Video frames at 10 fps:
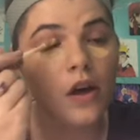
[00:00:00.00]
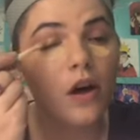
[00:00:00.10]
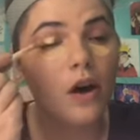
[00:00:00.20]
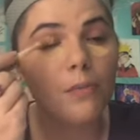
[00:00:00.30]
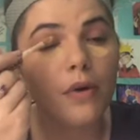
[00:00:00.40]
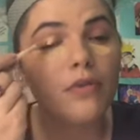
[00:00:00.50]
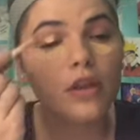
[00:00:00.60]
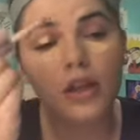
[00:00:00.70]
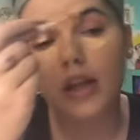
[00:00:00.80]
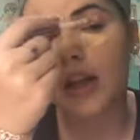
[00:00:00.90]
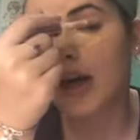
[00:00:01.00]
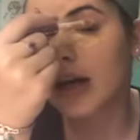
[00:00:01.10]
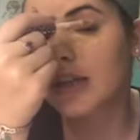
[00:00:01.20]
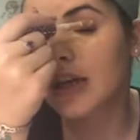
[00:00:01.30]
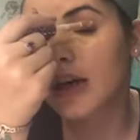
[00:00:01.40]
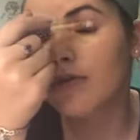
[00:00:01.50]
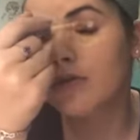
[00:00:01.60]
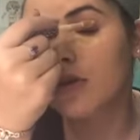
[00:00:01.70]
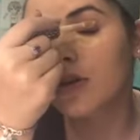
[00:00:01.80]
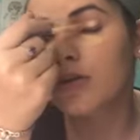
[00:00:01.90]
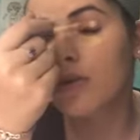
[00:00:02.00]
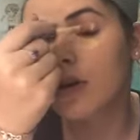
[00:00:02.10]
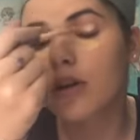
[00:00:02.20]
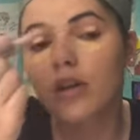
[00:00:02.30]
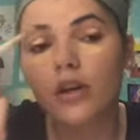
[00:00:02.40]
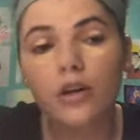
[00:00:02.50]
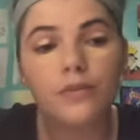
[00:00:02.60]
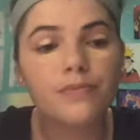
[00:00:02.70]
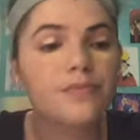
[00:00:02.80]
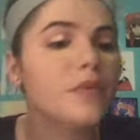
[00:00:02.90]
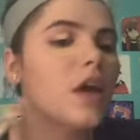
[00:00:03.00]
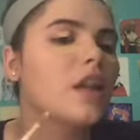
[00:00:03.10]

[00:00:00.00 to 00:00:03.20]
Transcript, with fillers: above the lid like I said I was going to do earlier and